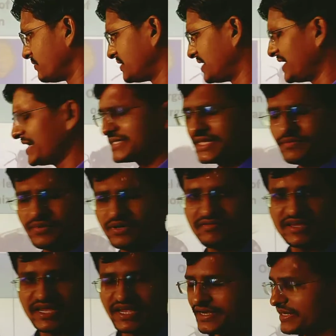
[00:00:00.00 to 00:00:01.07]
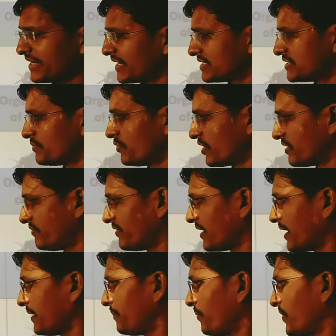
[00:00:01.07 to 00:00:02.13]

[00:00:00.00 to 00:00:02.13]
That example we can take as a polyphyla.